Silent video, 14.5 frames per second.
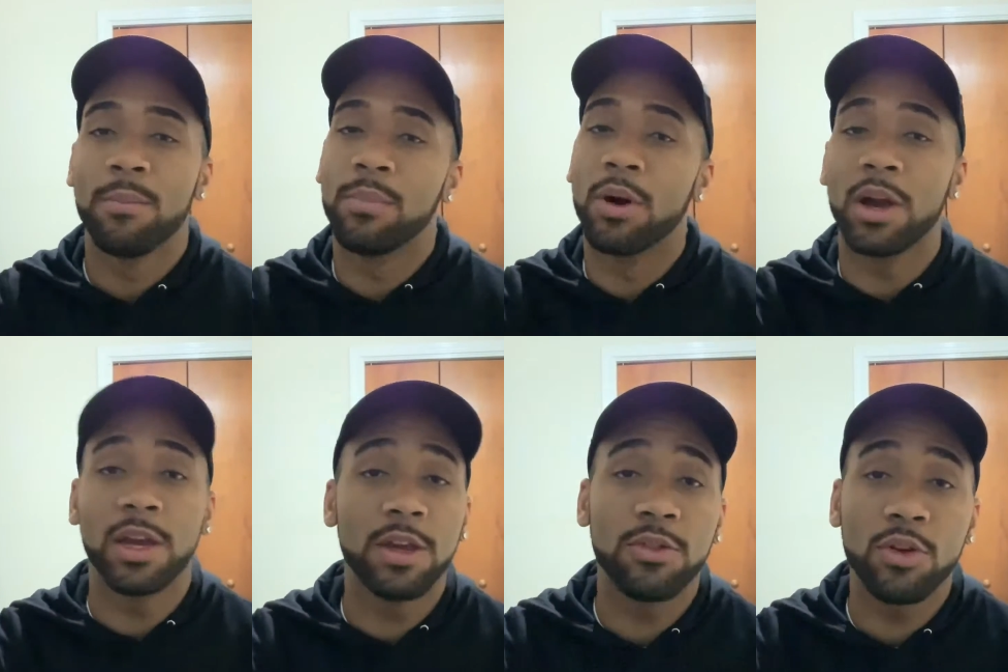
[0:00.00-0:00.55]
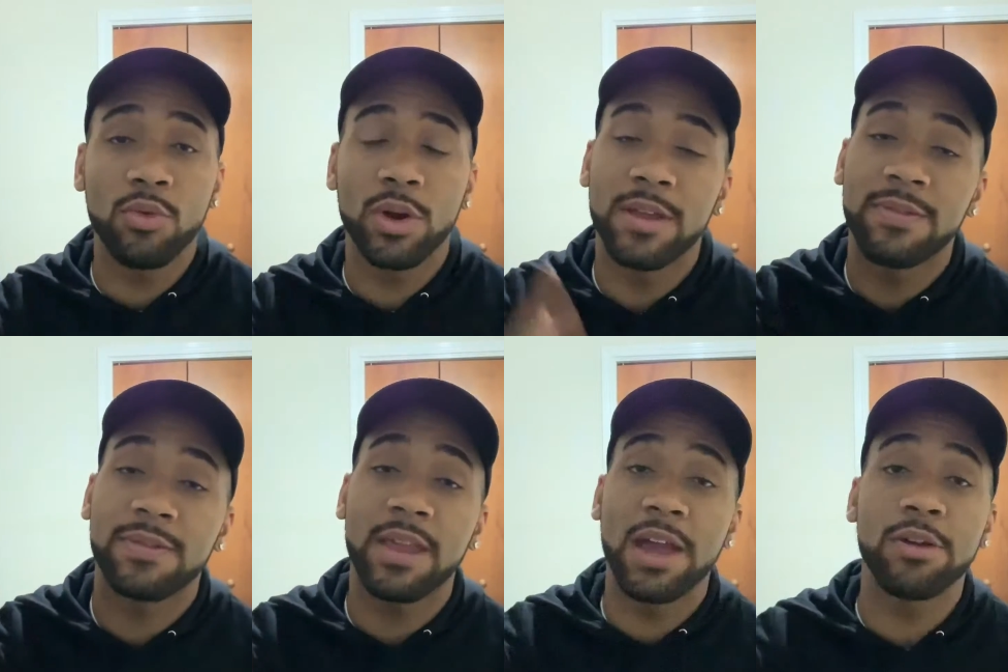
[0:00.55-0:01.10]
But either
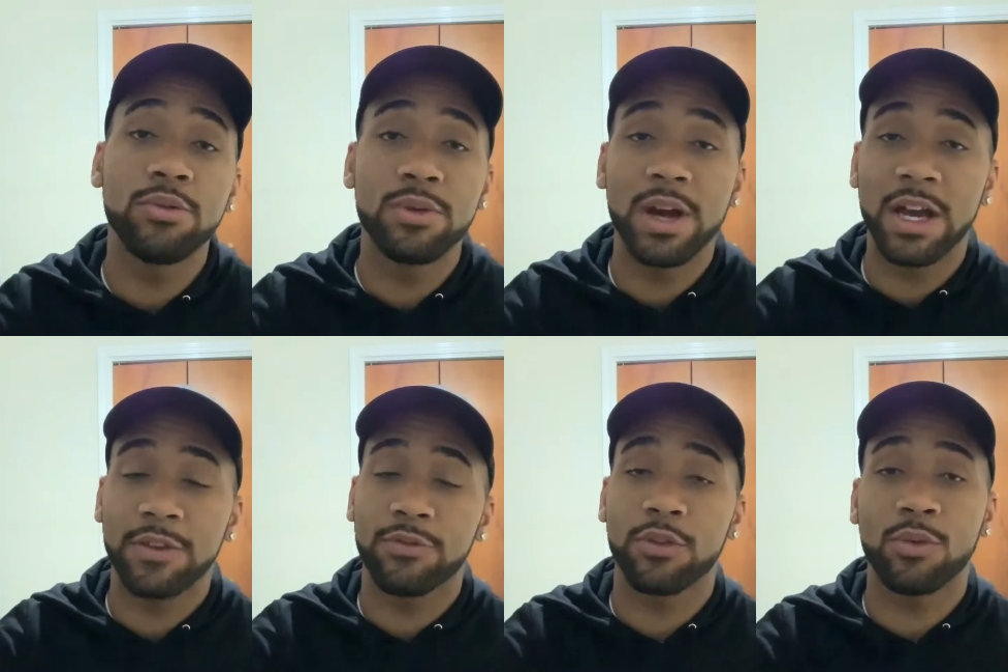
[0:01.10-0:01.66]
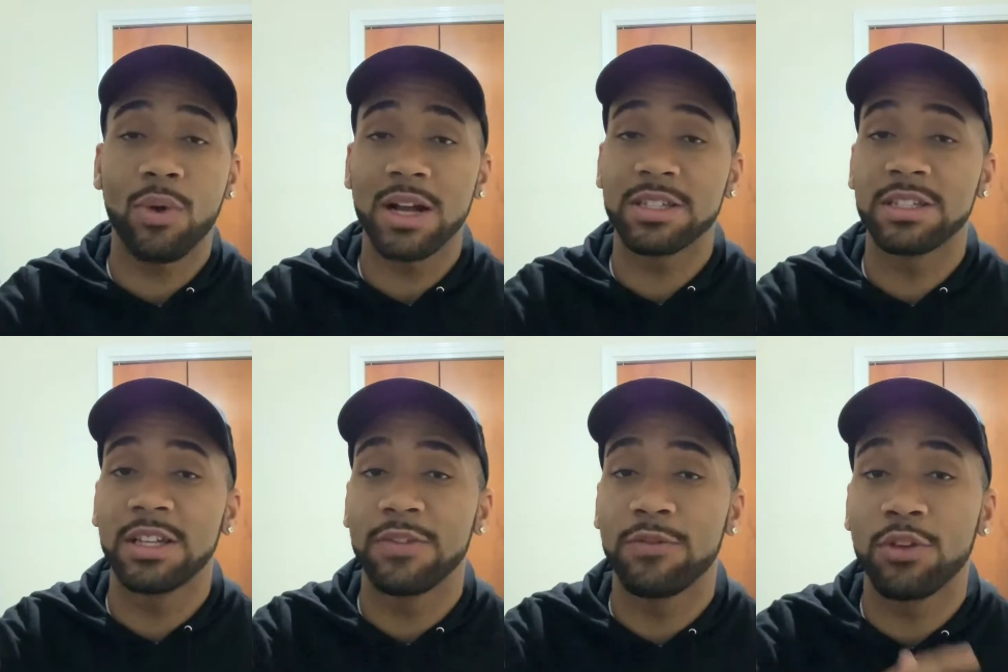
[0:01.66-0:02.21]
way, thank you guys for
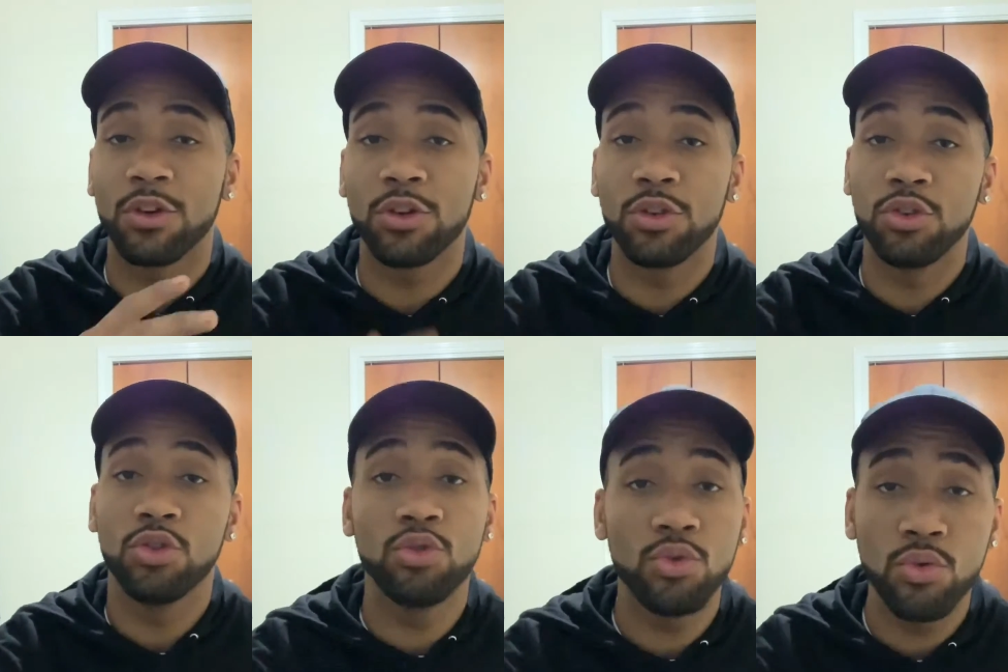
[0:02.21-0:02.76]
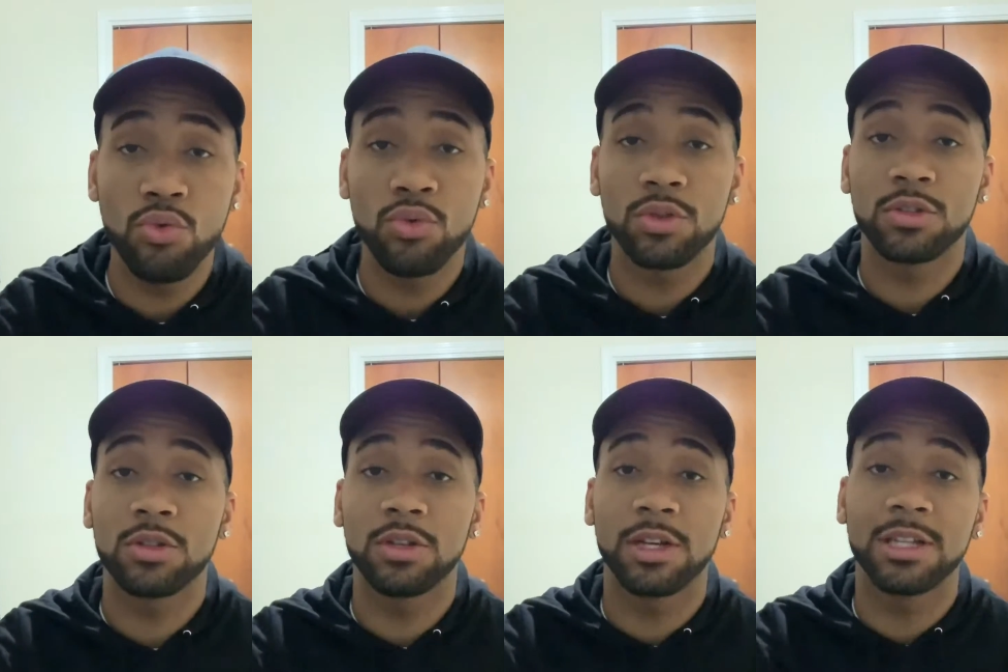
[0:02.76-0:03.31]
watching. If you're
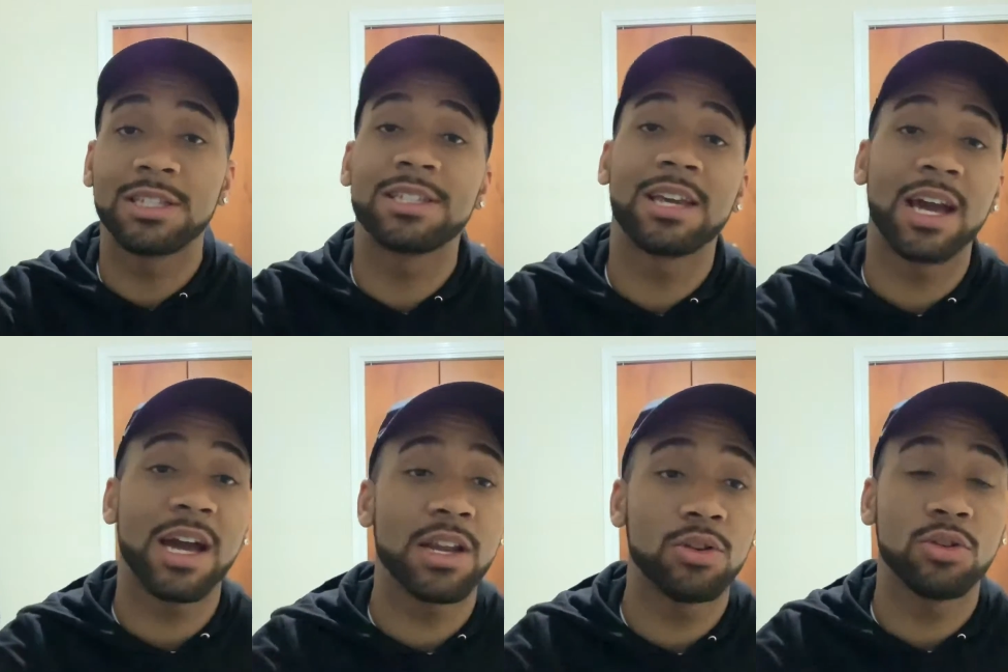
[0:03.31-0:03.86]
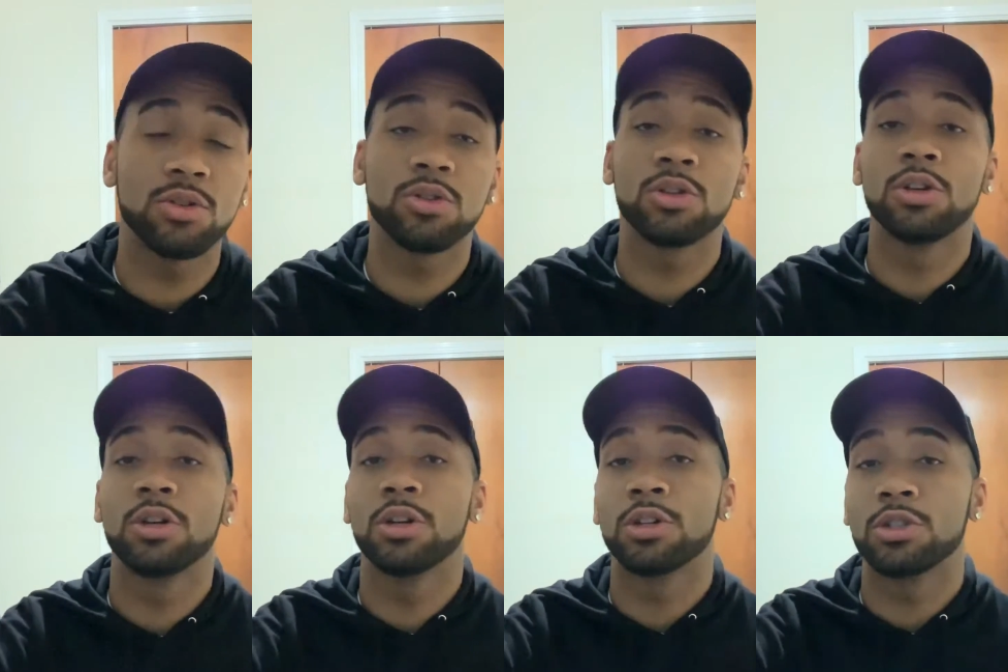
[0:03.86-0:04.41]
new to the
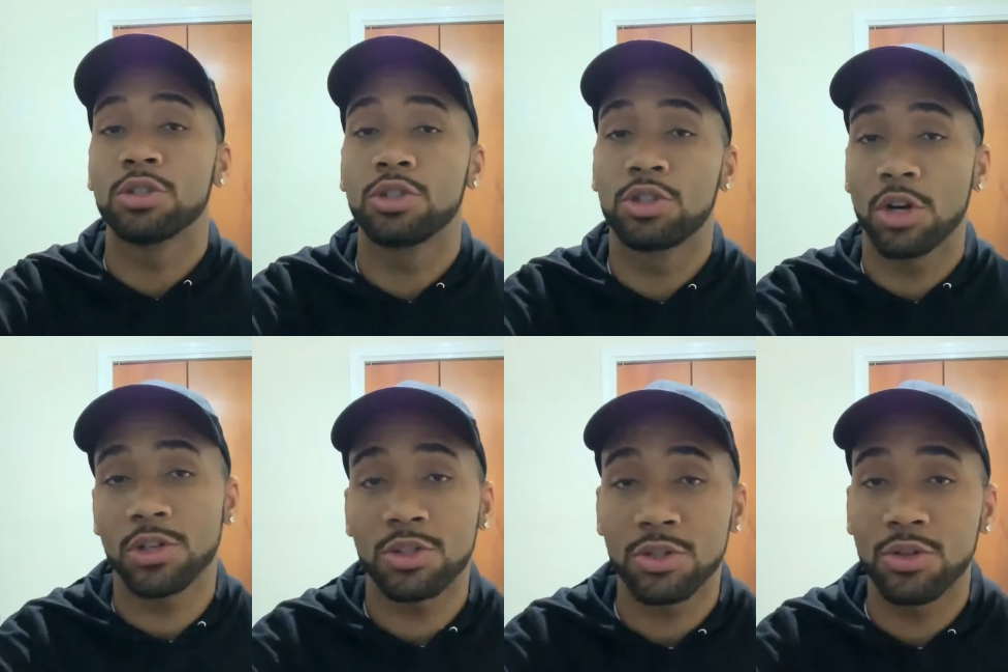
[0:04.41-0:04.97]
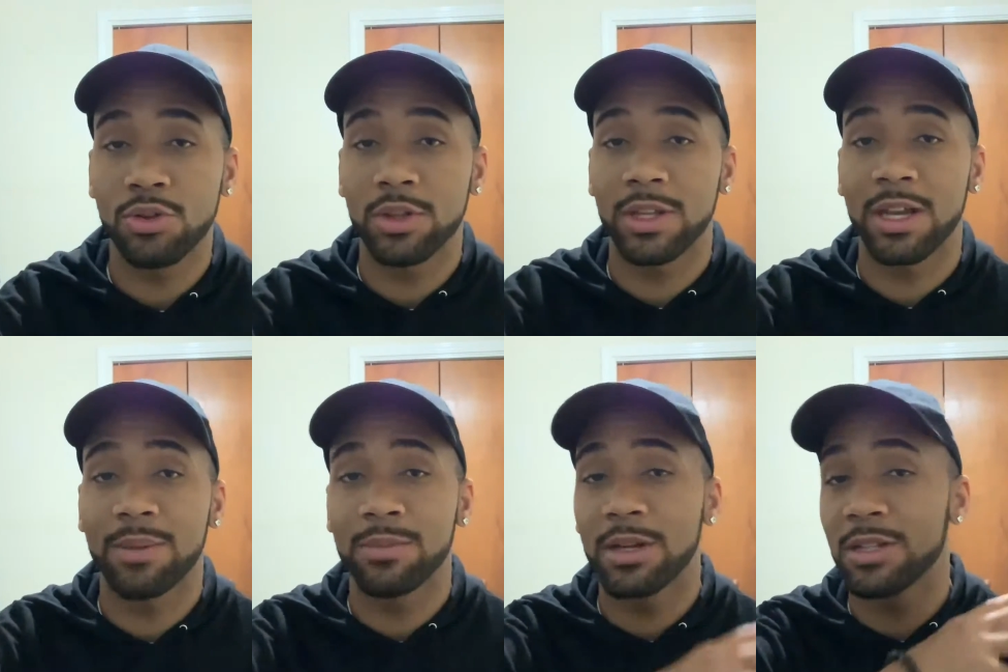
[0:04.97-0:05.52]
channel, just know
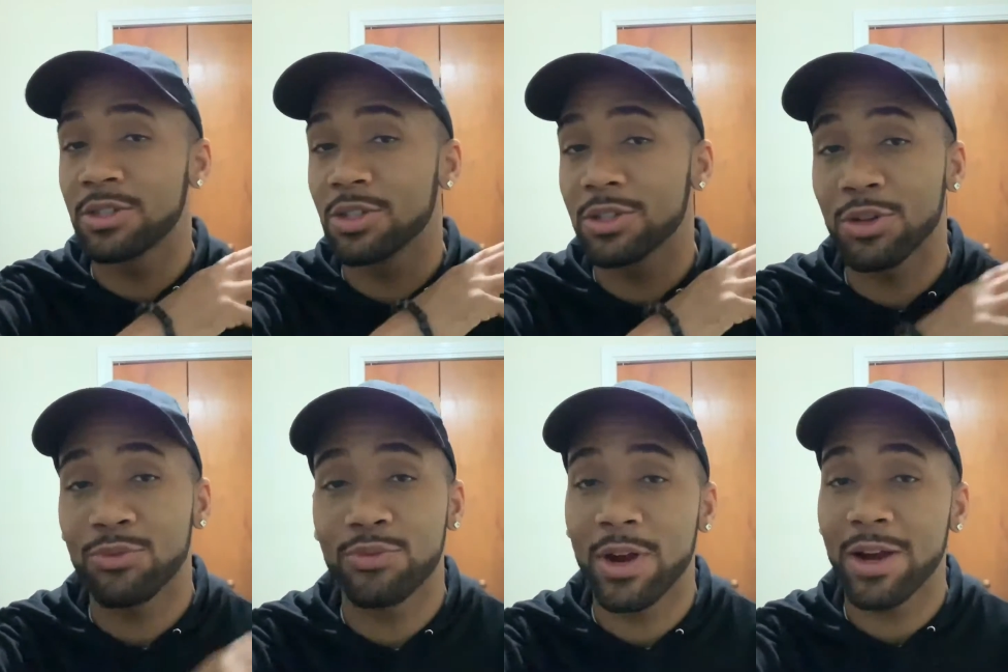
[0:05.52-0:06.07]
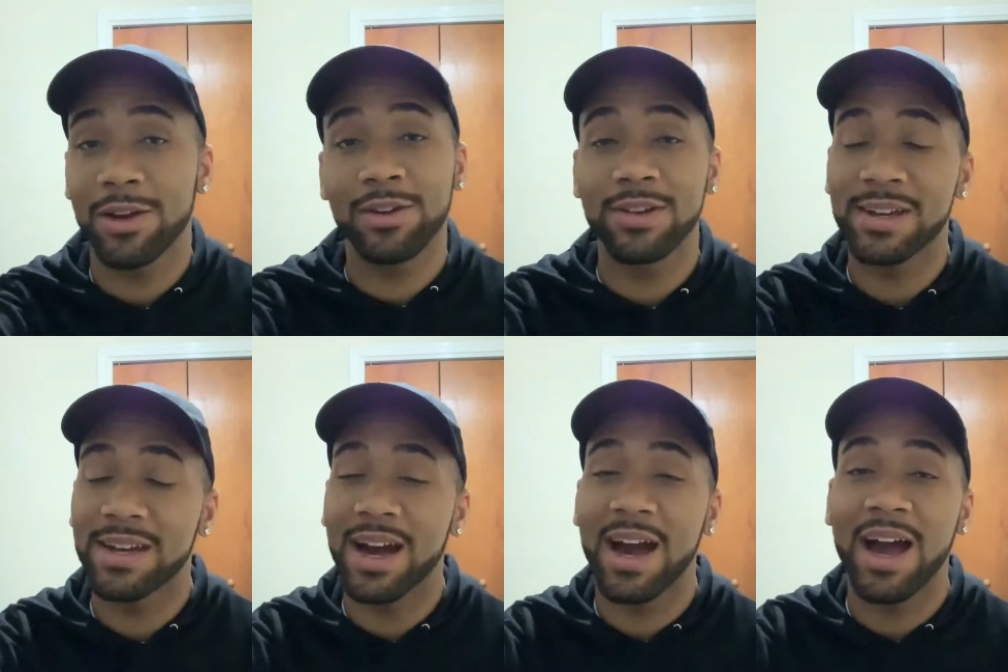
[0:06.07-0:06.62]
that I'm not just a
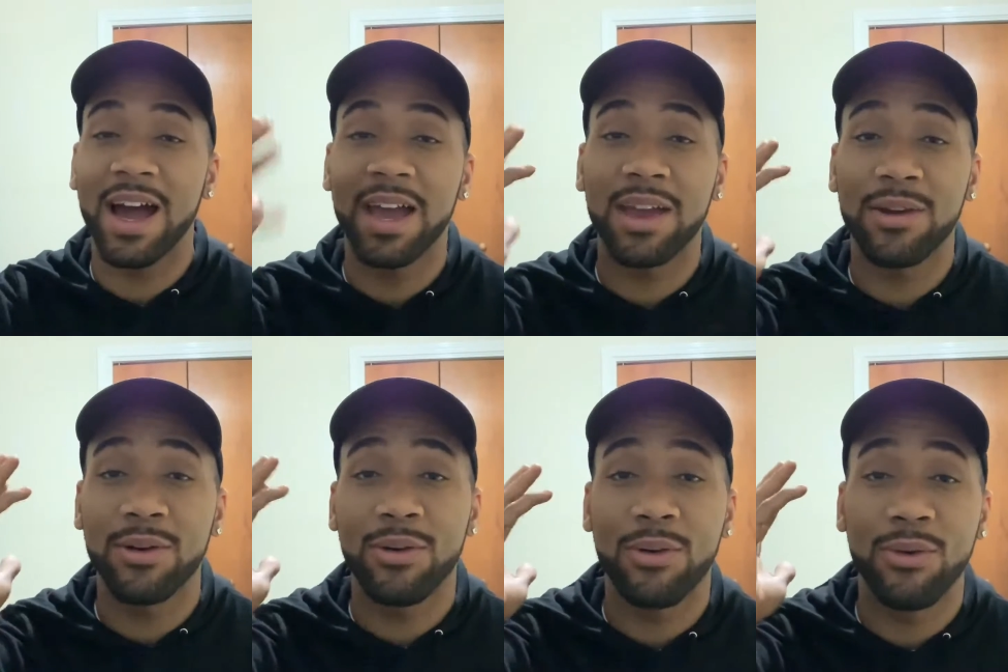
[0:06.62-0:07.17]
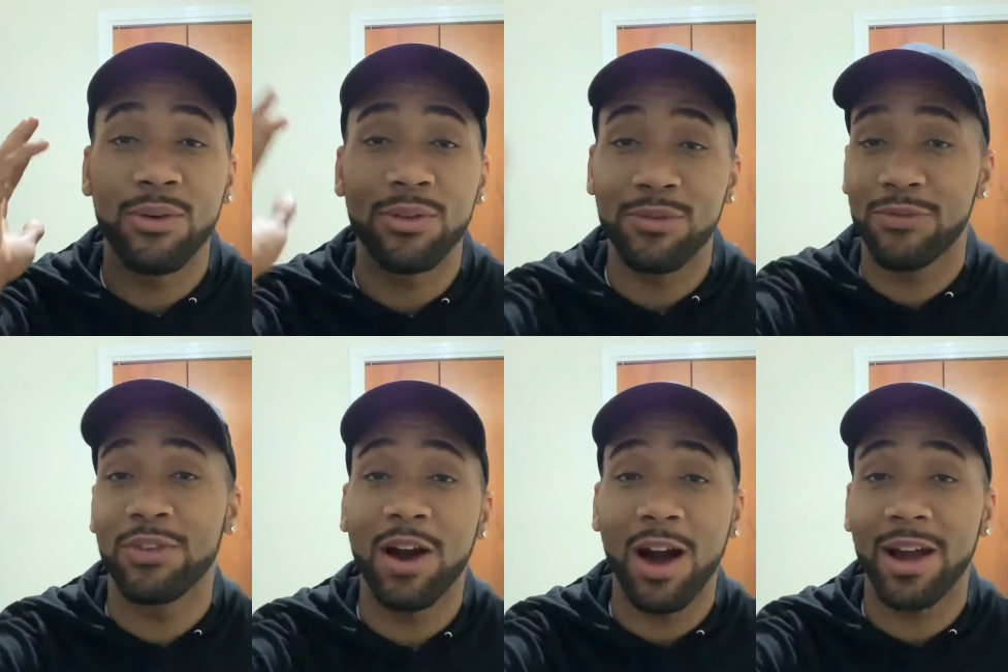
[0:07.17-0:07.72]
regular guy
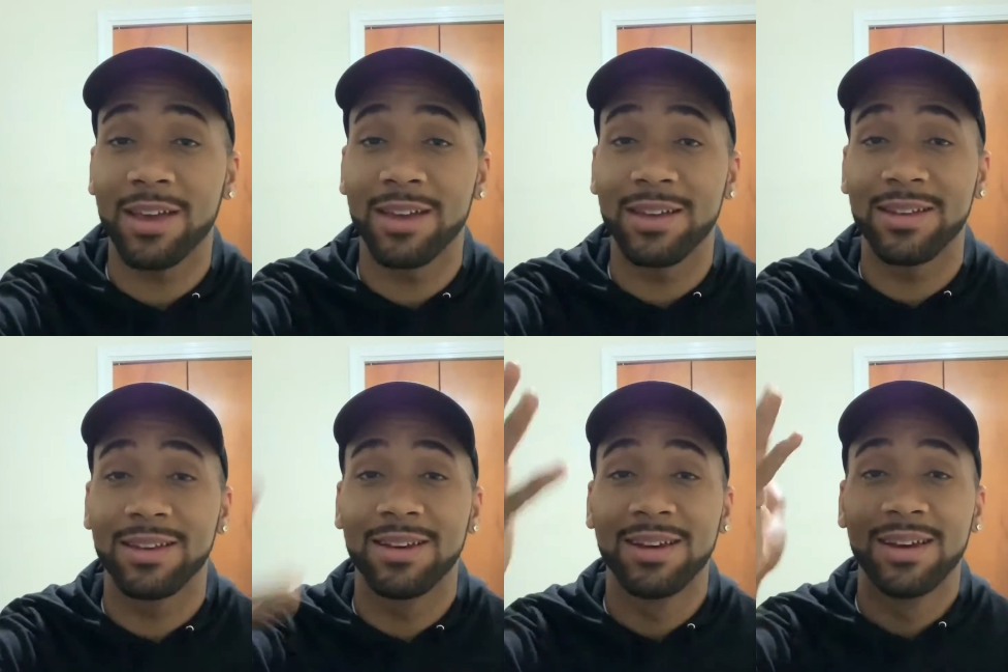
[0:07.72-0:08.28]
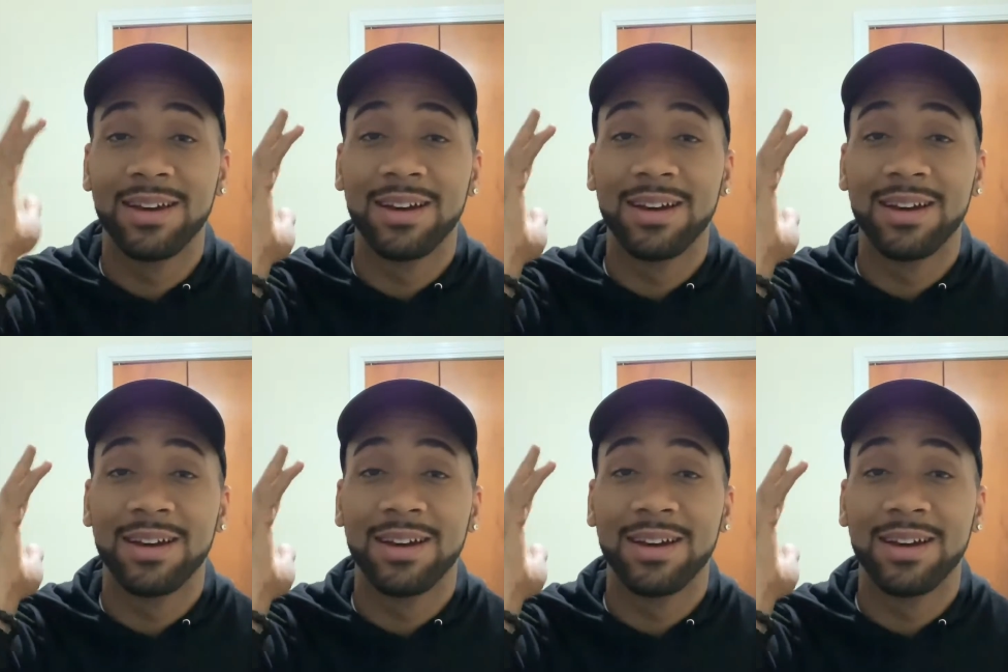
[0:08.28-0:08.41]
vlogging.